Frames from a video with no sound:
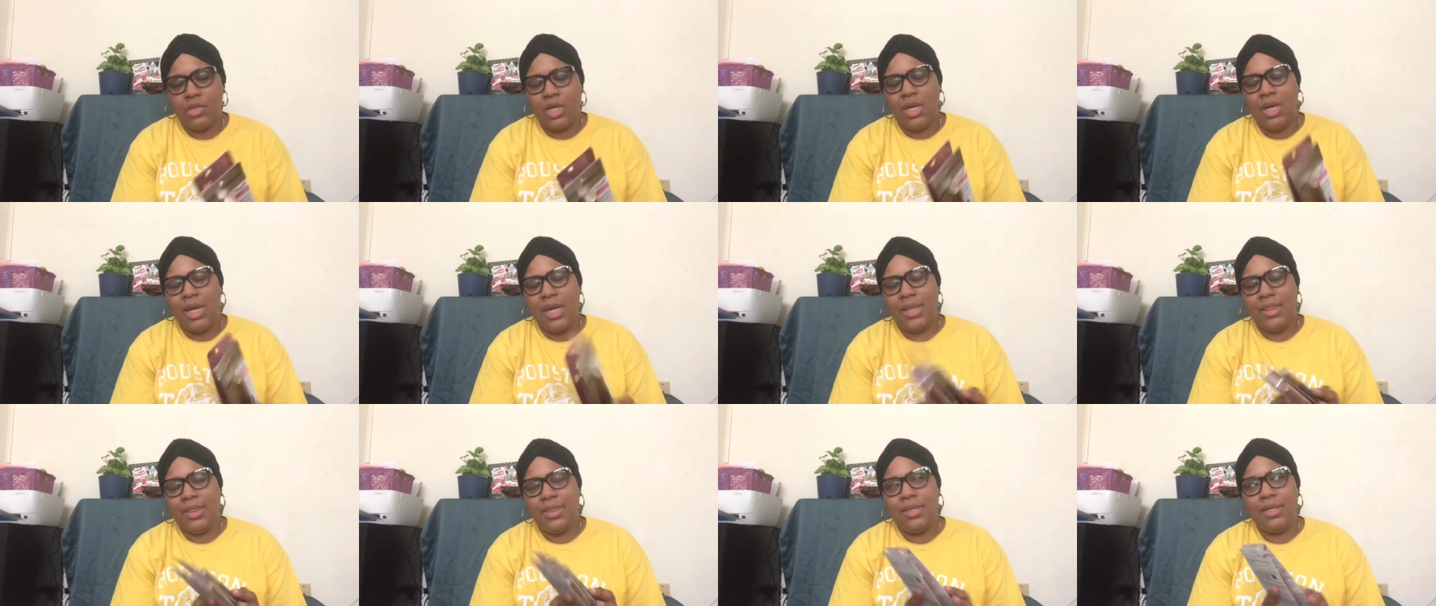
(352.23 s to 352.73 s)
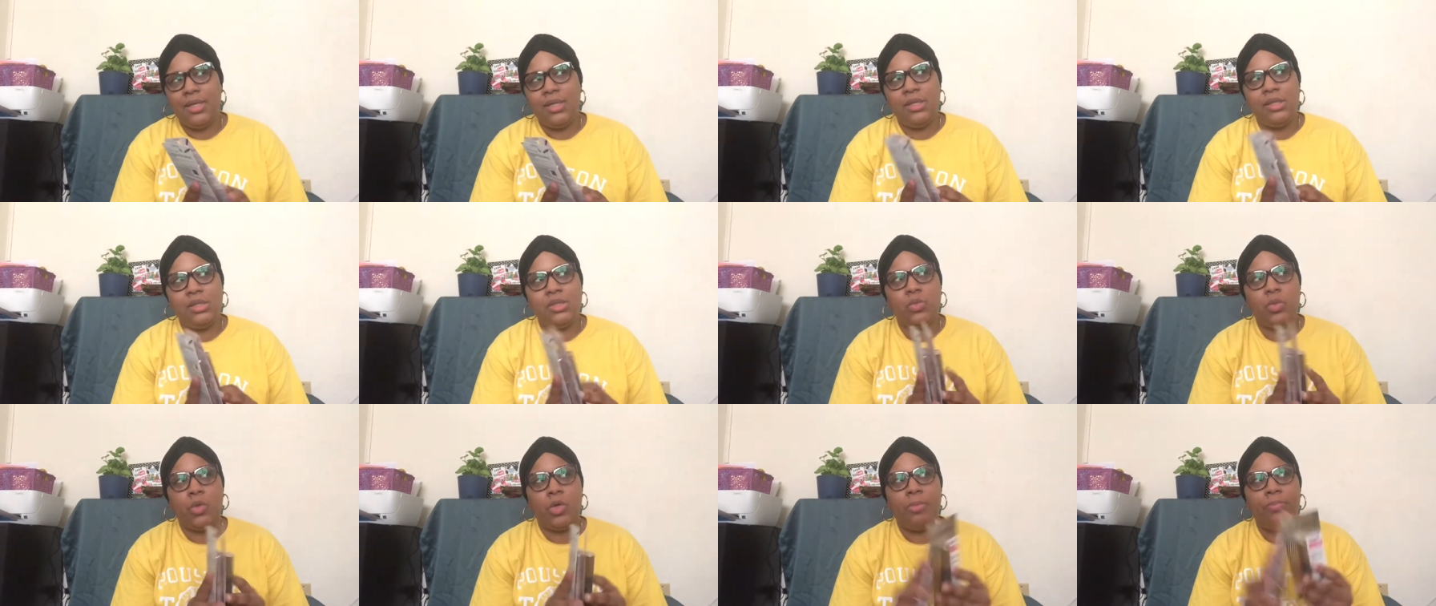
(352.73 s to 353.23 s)
And
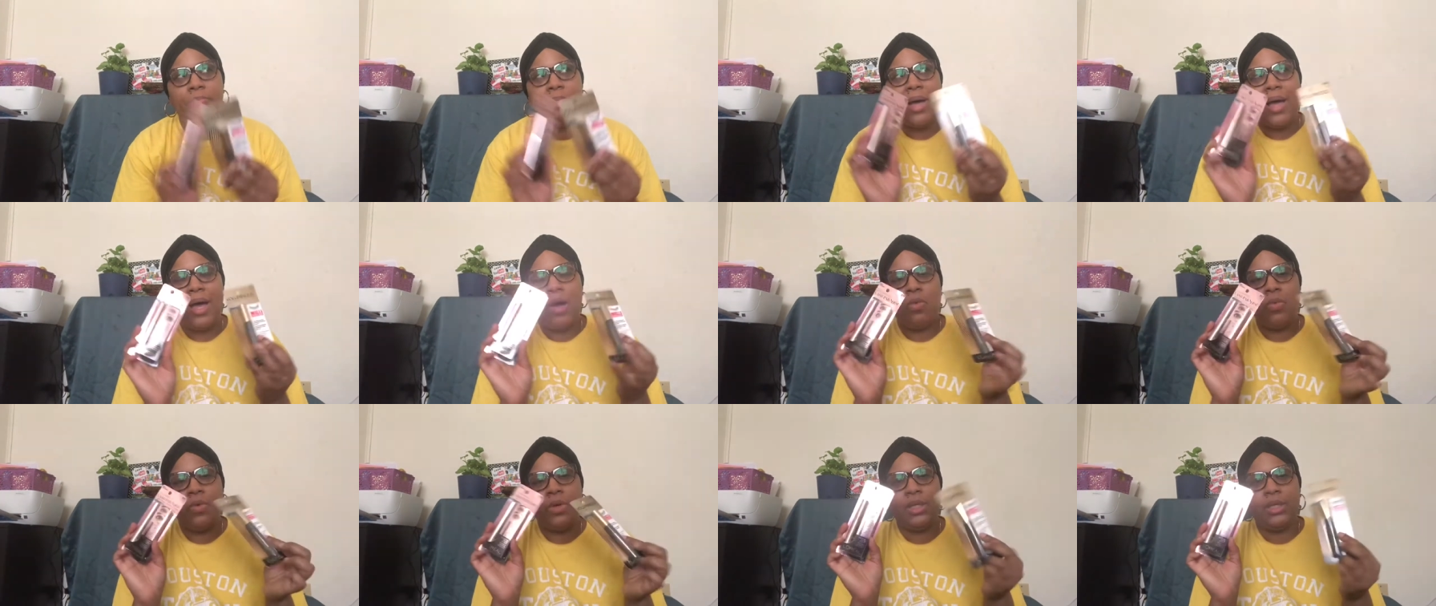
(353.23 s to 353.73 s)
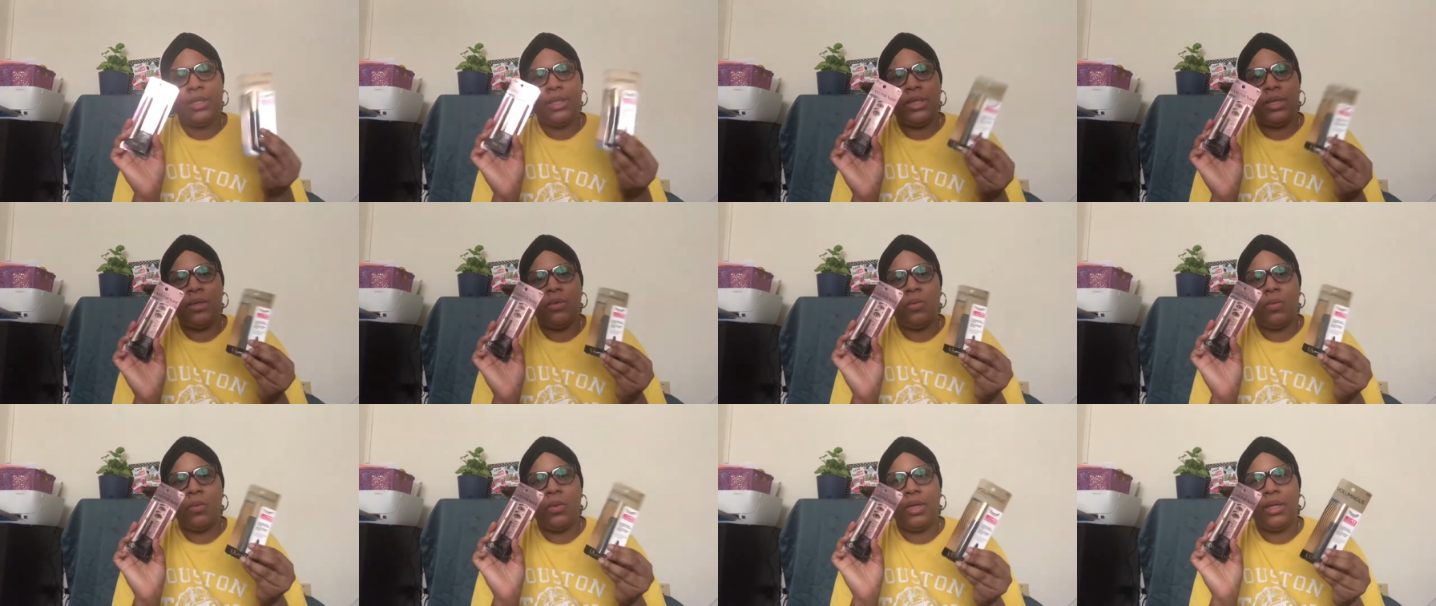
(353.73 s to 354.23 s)
these were buy one,
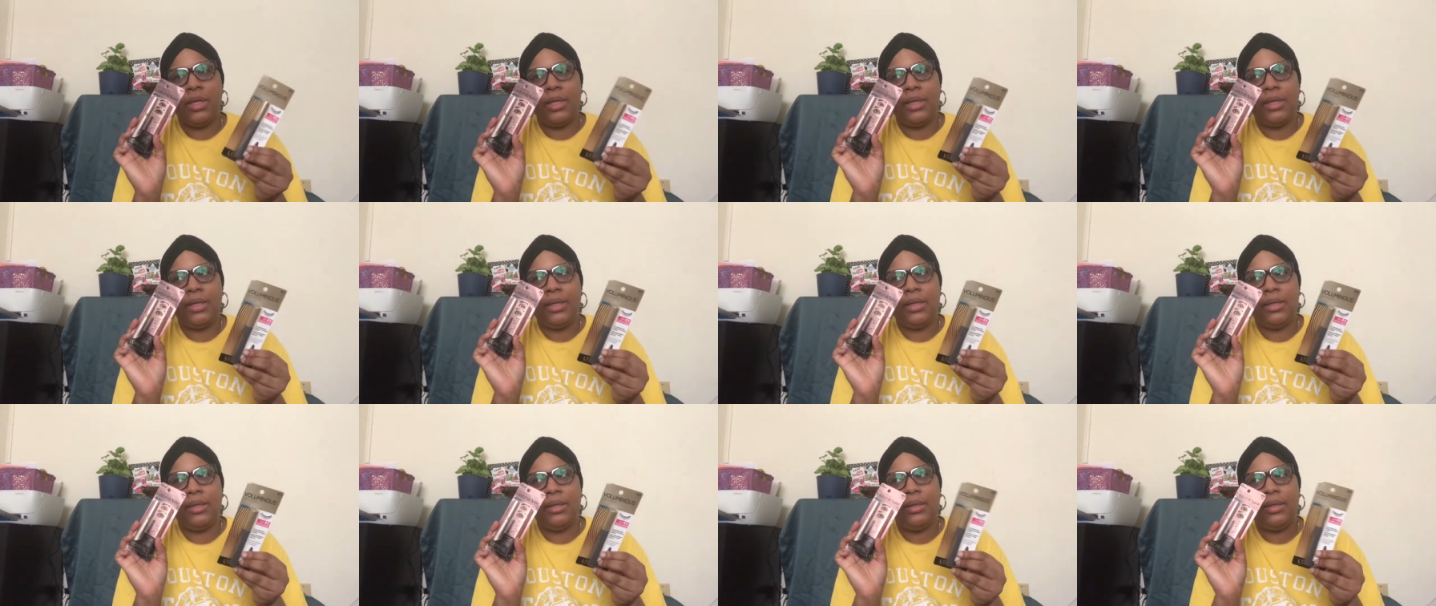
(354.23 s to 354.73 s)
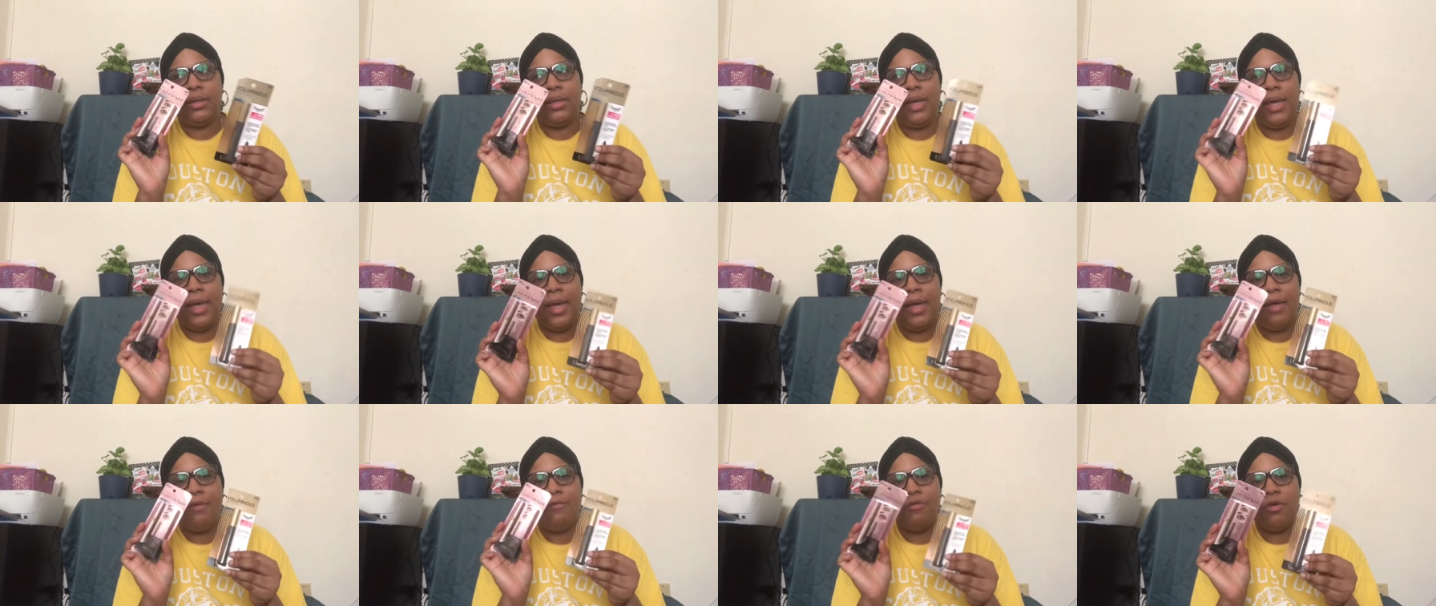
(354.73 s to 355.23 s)
get one
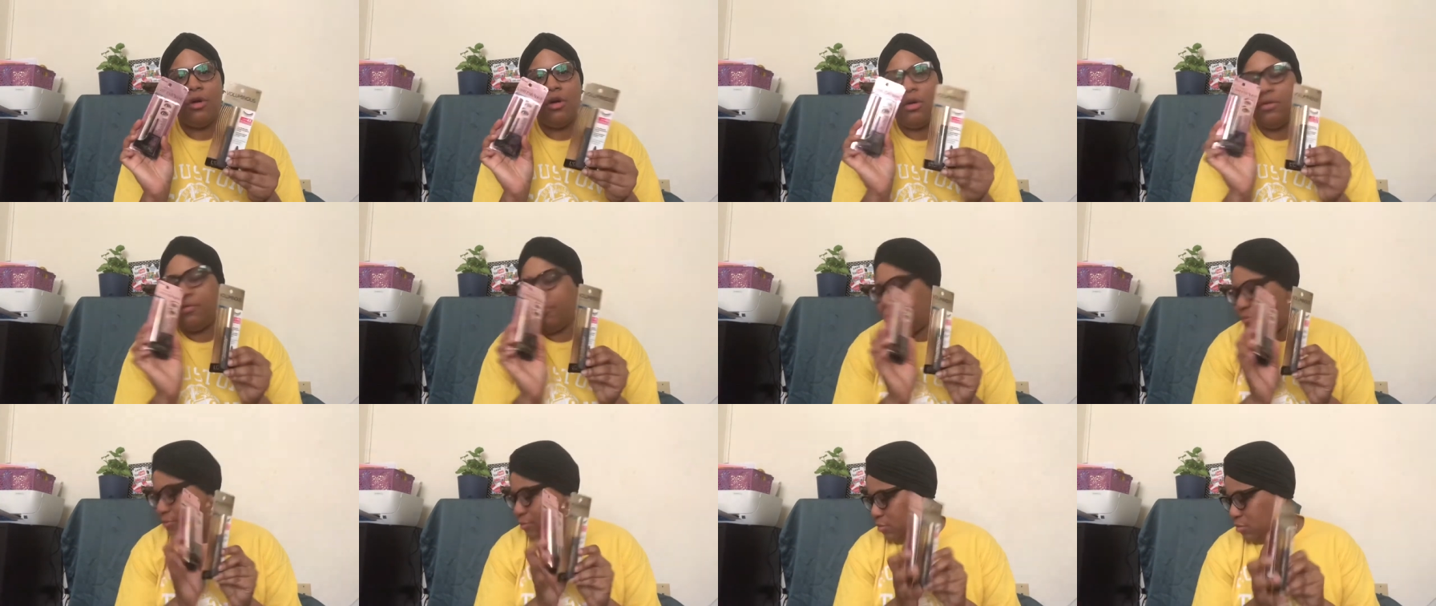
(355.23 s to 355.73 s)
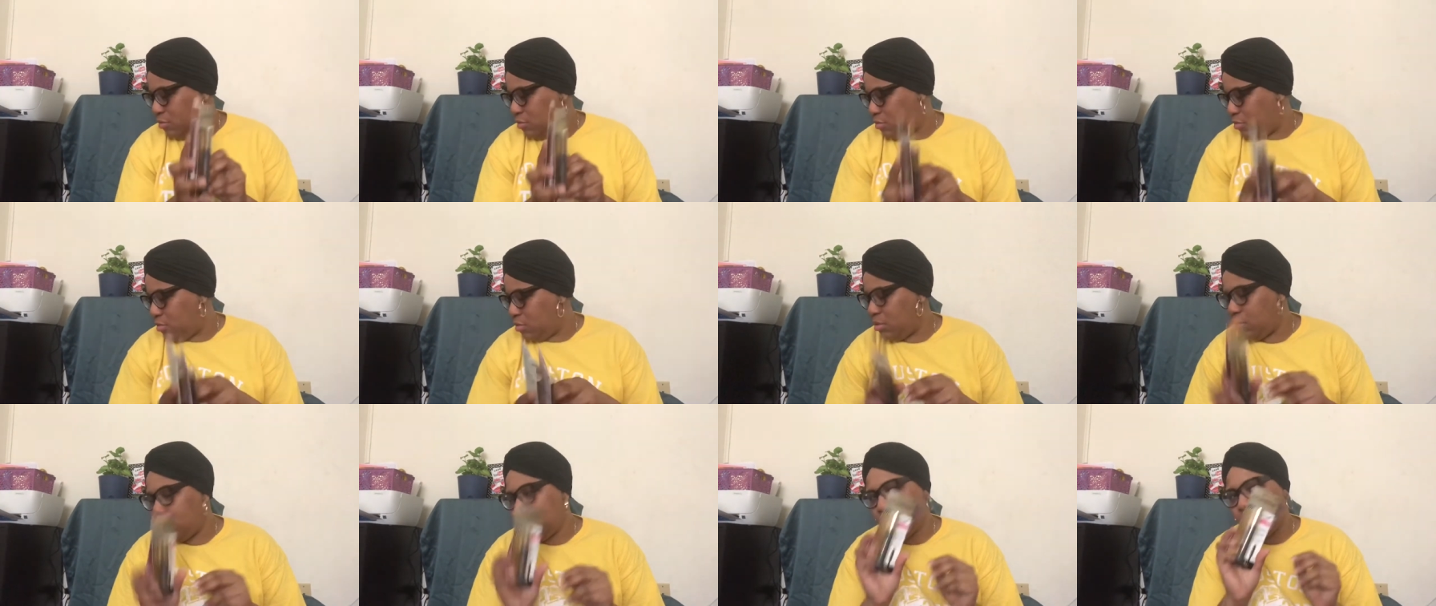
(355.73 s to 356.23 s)
half off.
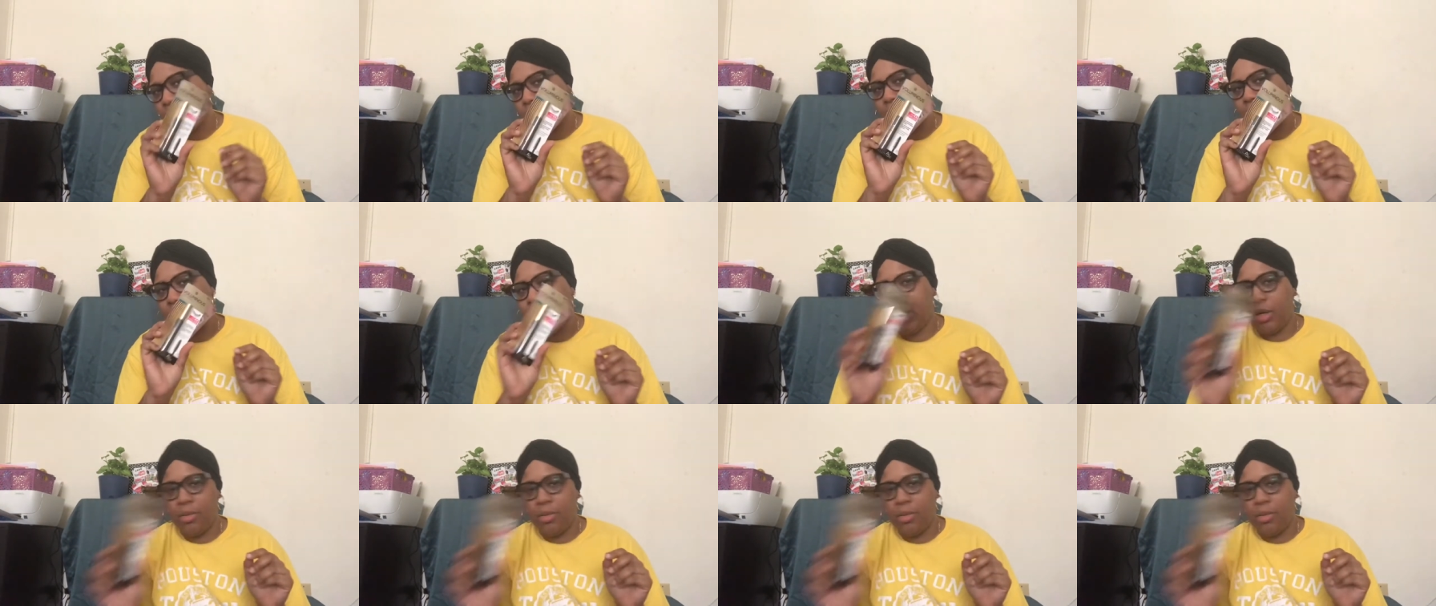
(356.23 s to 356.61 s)
The L'Oreal